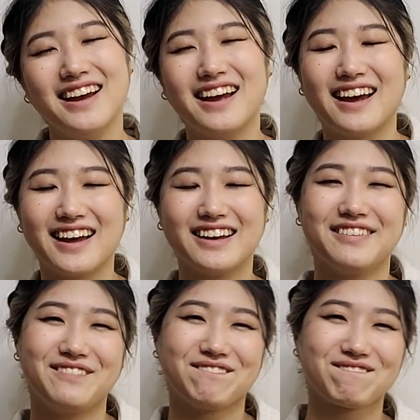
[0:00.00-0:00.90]

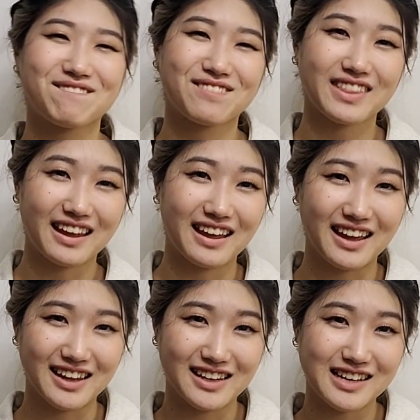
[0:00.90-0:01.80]

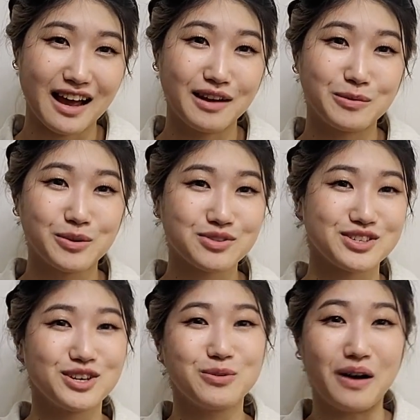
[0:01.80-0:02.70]
And I will
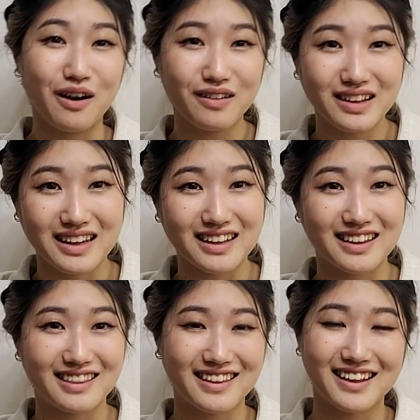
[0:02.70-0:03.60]
see you all
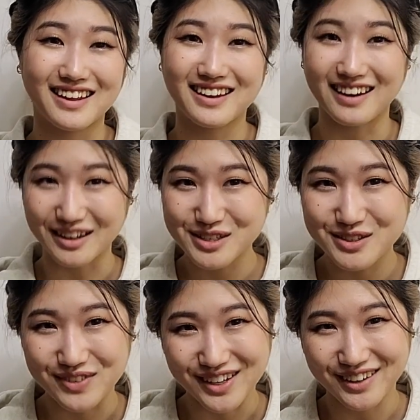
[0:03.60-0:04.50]
in the next
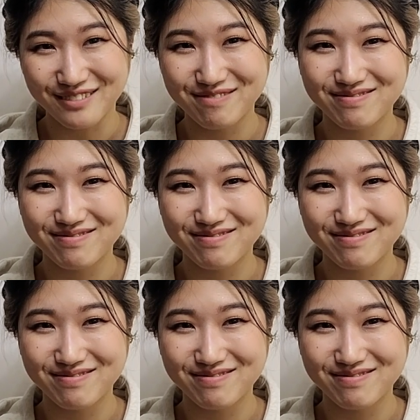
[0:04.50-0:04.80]
video.